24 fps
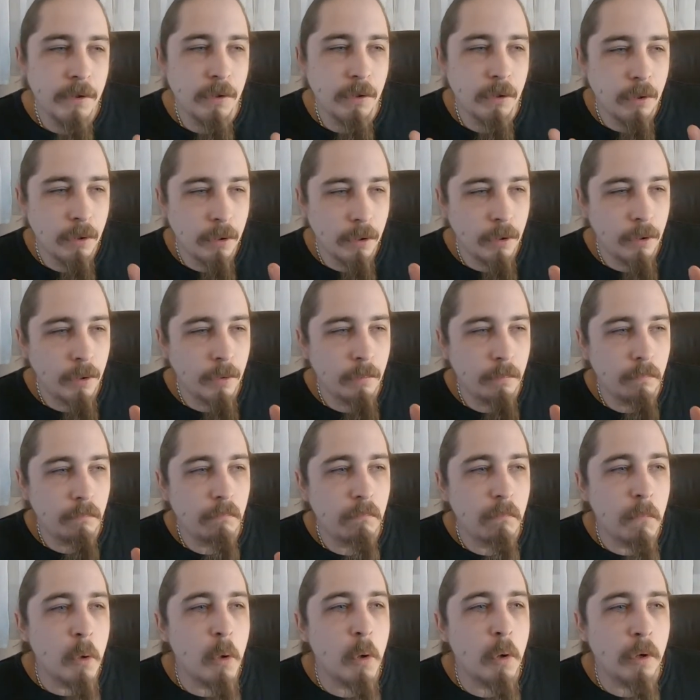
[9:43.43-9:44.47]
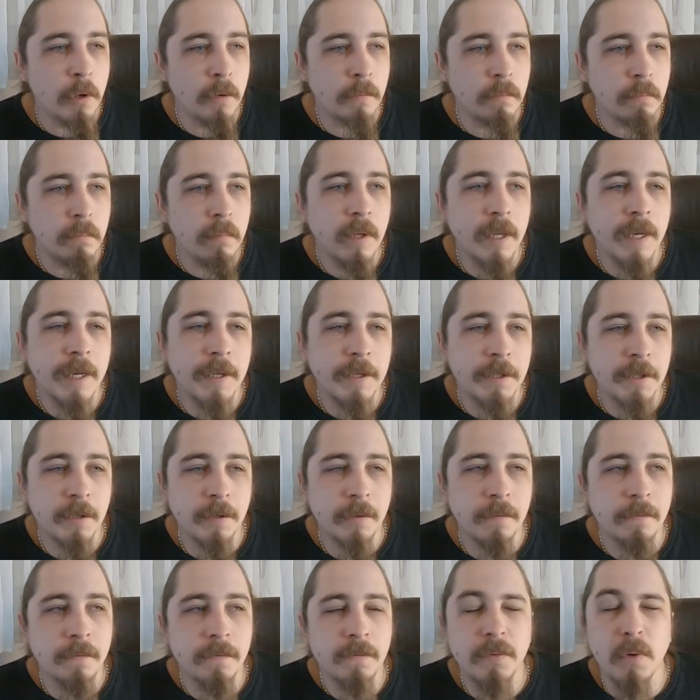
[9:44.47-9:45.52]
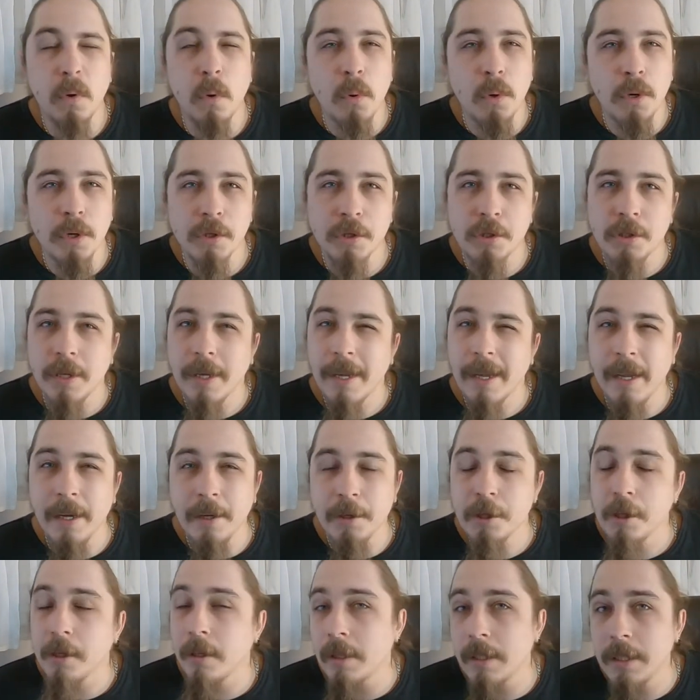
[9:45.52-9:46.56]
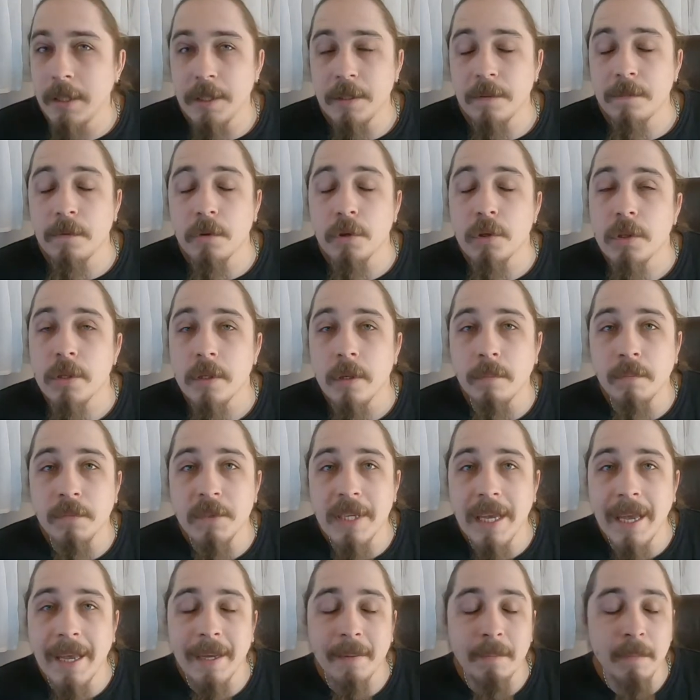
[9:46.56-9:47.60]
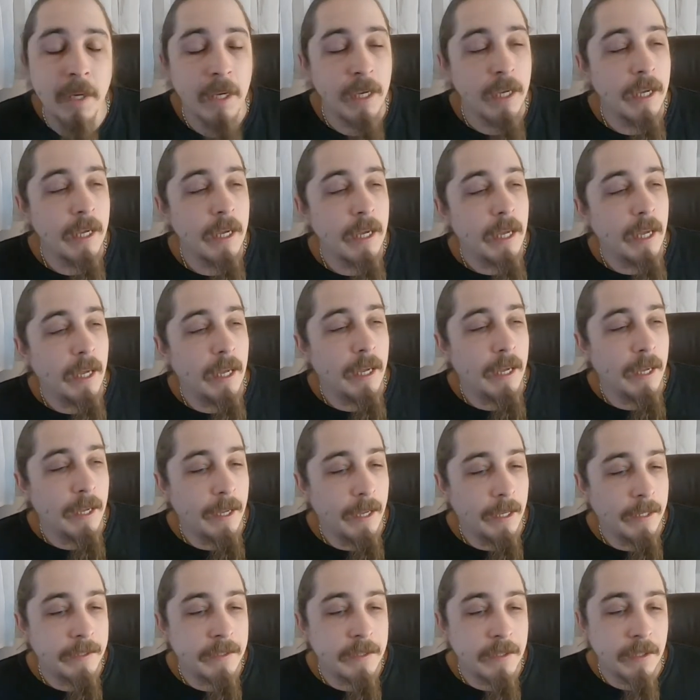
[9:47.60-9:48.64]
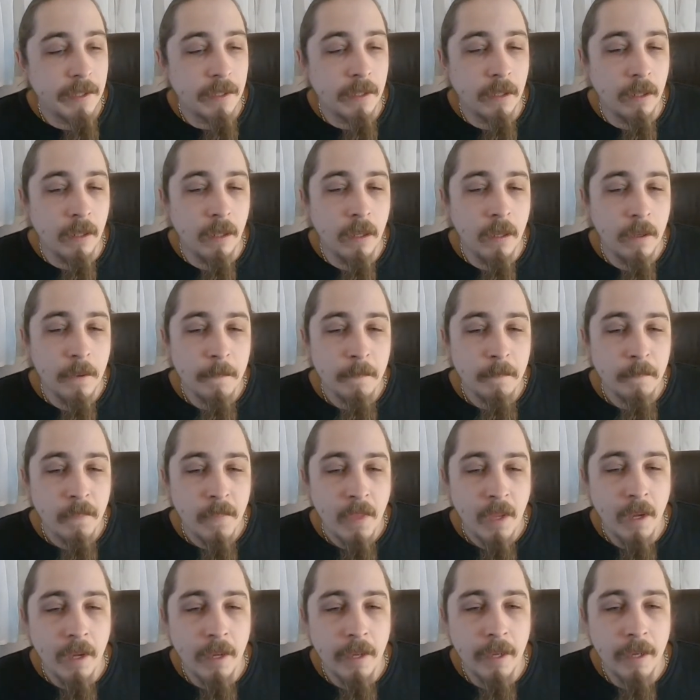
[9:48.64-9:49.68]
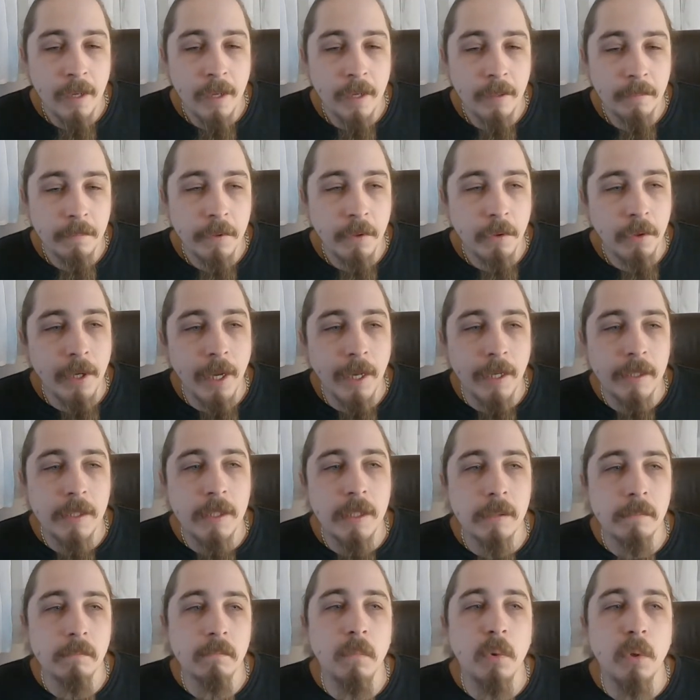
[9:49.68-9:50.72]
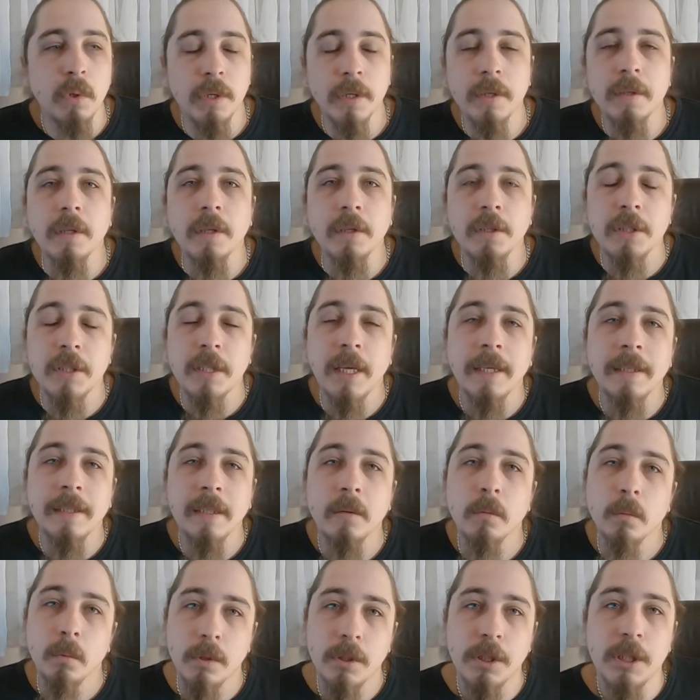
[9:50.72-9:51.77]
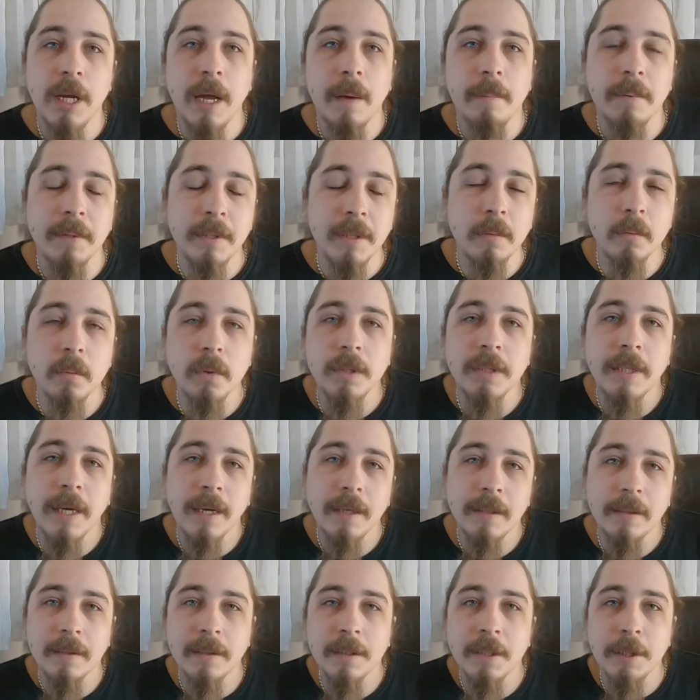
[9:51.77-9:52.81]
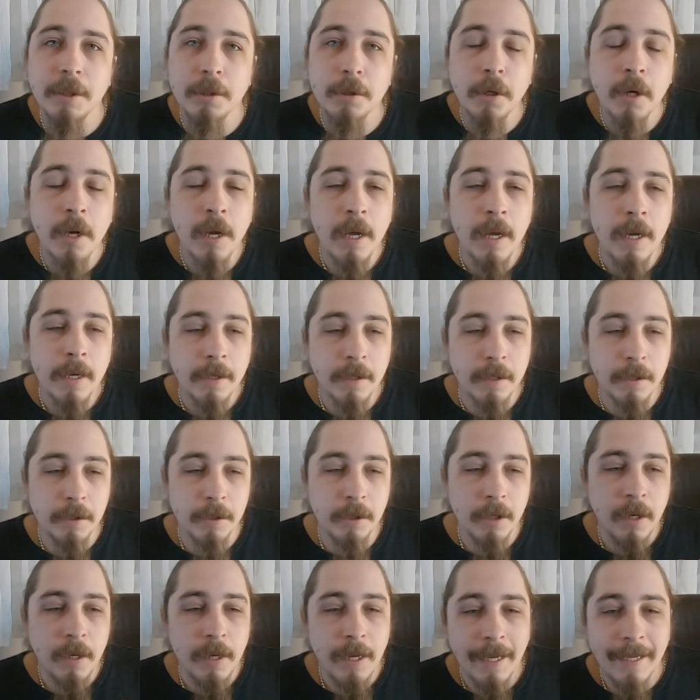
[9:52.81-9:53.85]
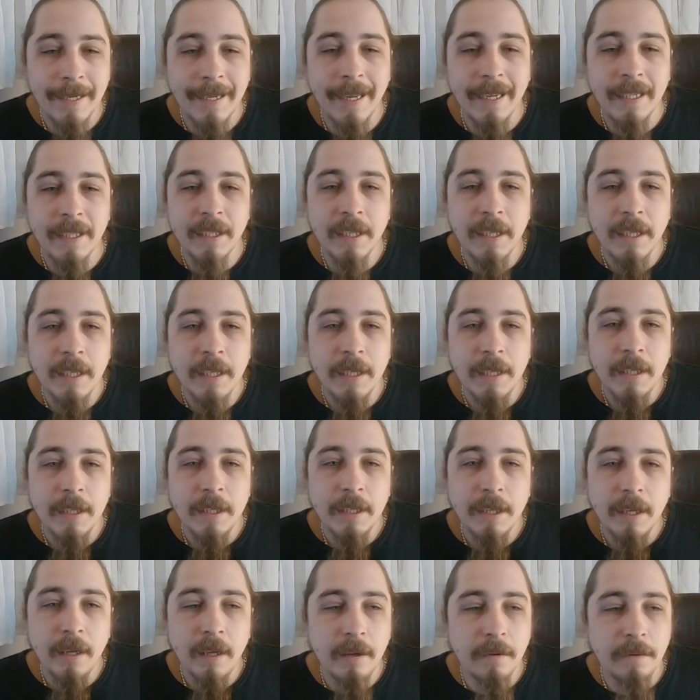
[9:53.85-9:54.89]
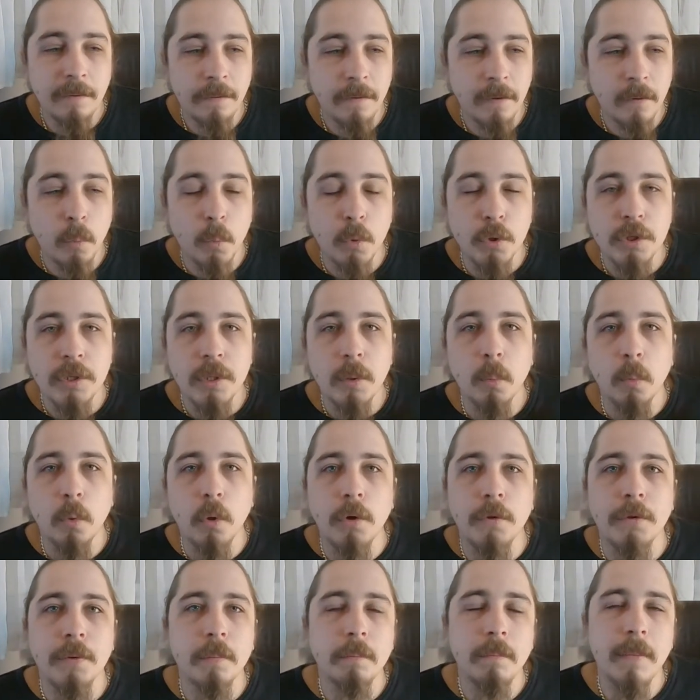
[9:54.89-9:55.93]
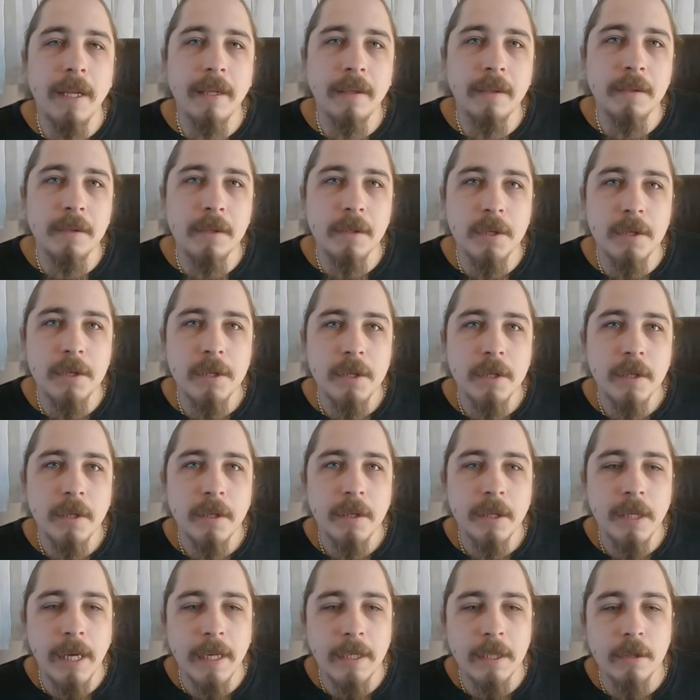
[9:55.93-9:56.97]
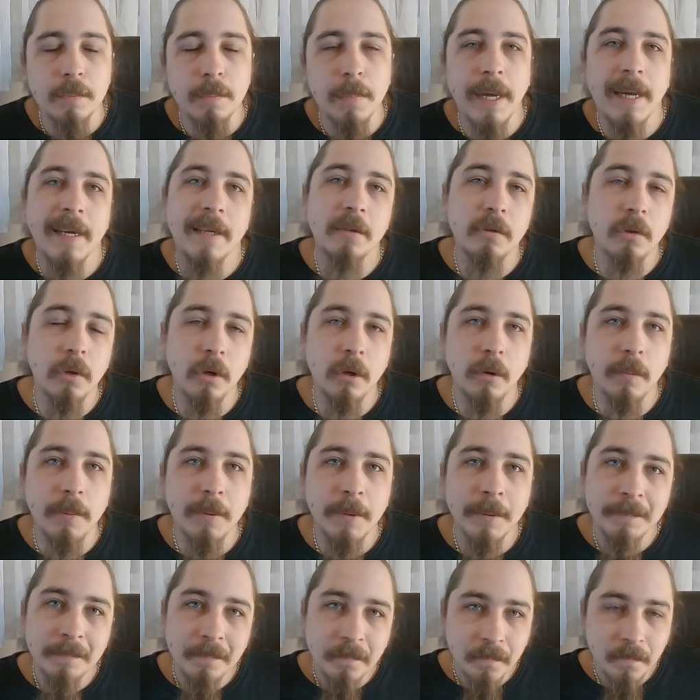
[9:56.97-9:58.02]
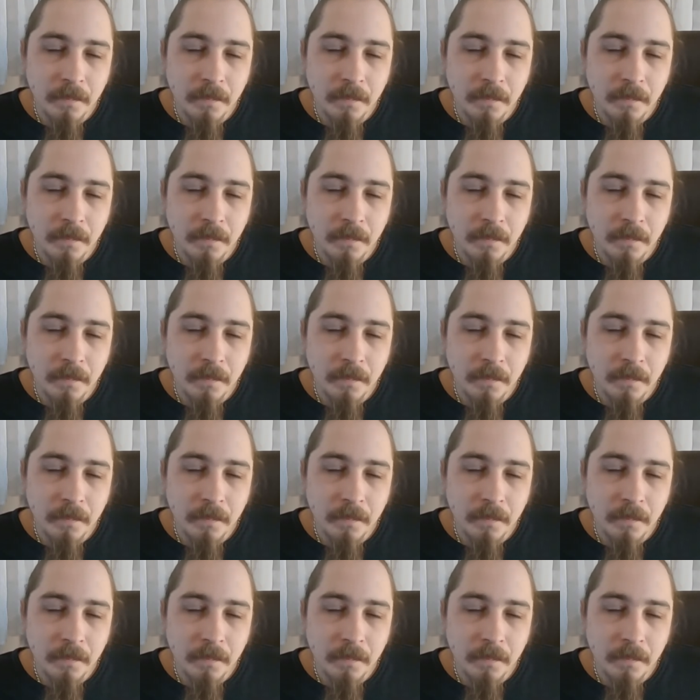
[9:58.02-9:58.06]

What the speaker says: to more laser focused ish, at least for some time, until you get some more understanding of what's happening with that niche. Because again, if it was the watermelons that spiked up,